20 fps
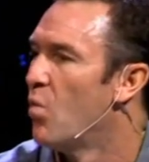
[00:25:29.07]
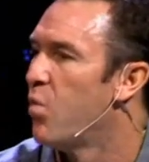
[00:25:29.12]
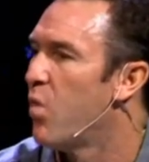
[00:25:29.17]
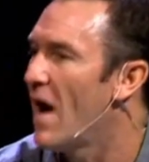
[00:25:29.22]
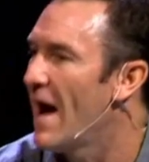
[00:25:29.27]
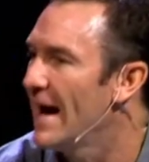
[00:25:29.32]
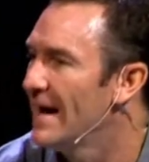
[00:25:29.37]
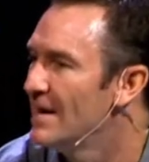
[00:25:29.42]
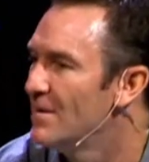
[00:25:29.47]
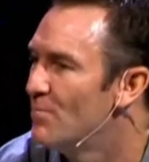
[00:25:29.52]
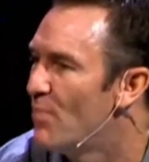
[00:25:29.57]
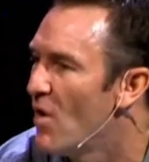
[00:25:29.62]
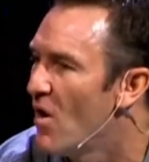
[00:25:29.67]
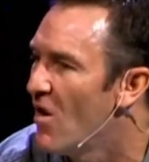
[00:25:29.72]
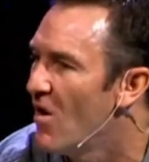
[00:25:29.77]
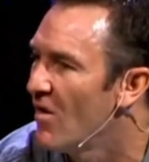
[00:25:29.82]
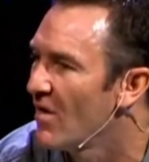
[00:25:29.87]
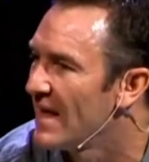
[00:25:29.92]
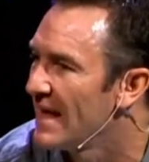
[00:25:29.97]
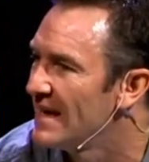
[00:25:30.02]
Why did
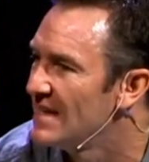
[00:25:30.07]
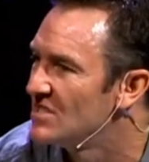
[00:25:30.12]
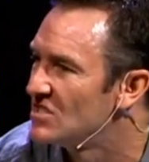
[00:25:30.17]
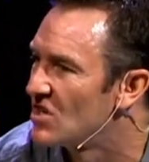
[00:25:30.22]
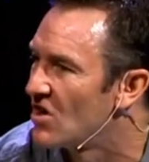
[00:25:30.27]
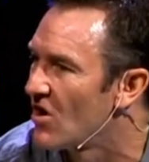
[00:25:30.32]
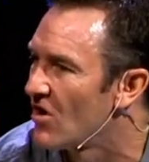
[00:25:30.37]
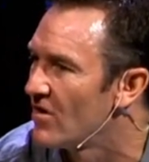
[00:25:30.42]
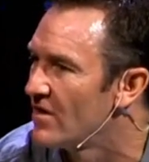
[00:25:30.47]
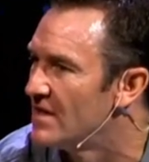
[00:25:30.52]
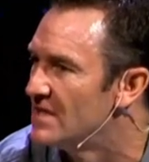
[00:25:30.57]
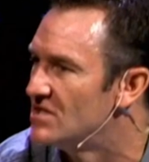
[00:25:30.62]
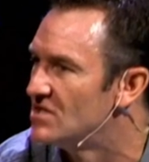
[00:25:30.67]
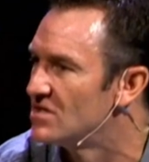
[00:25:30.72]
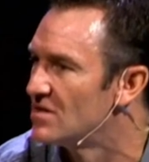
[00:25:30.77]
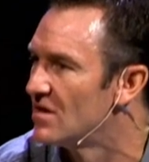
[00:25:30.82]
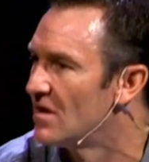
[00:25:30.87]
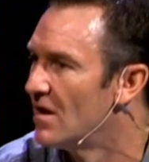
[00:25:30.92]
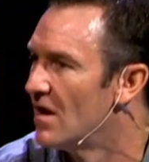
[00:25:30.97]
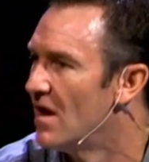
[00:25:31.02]
Paul get his
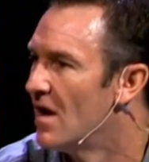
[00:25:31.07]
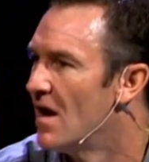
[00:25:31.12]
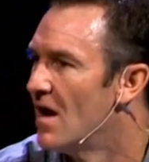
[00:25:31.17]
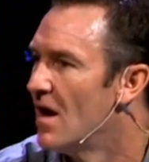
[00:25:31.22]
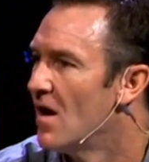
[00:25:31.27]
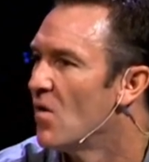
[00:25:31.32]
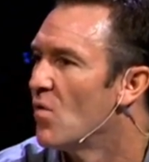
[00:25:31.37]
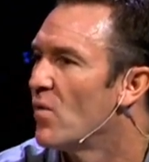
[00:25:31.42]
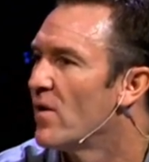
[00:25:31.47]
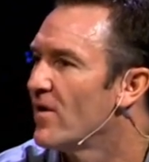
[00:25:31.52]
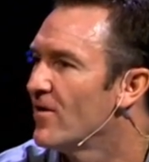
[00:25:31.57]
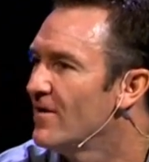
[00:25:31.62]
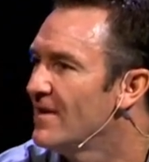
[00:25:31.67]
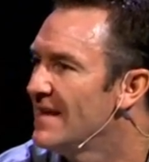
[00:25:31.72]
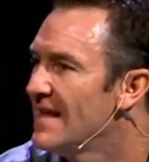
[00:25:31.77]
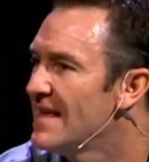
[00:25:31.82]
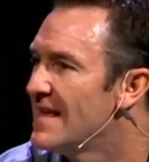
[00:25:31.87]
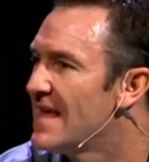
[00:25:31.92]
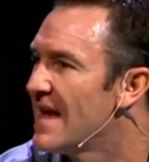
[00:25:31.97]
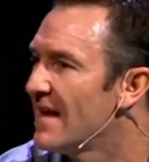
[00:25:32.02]
courage? Where
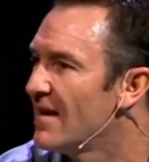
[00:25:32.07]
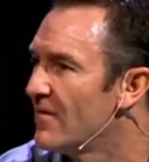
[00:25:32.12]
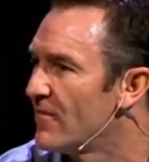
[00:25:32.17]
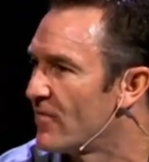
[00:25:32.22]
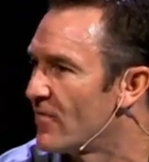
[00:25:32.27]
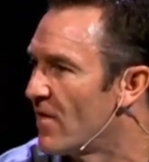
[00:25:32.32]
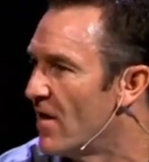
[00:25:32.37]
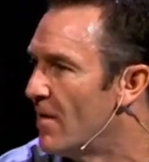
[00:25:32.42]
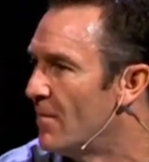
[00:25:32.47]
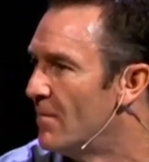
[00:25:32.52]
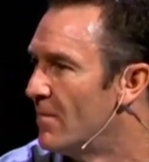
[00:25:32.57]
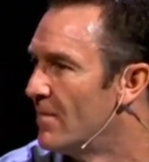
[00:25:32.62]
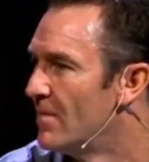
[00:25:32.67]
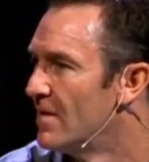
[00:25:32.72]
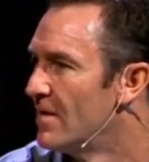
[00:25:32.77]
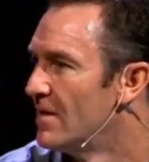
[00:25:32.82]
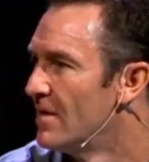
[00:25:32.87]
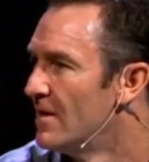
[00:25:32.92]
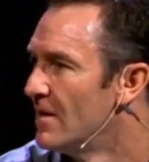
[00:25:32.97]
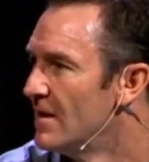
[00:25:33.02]
did he get it from?
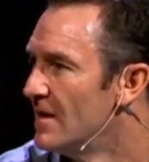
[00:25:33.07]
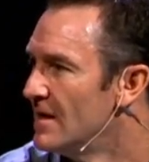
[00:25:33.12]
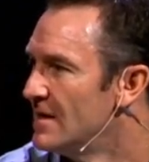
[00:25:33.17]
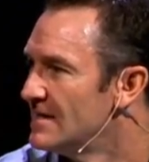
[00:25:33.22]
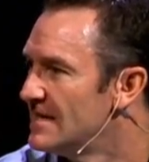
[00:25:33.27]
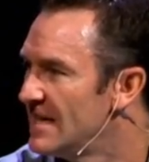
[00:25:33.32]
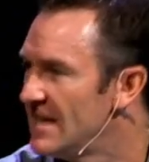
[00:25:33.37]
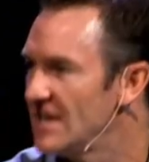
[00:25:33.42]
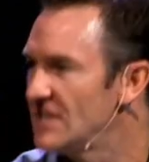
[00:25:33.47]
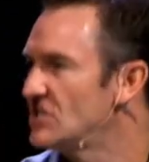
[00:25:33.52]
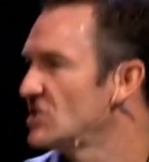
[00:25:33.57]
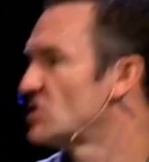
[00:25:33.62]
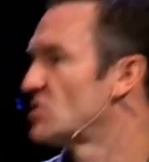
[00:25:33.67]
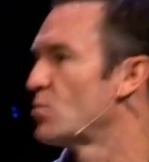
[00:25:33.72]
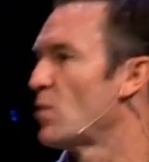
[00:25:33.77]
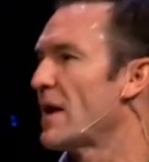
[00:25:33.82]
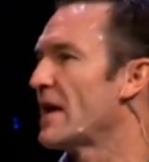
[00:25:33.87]
Did he just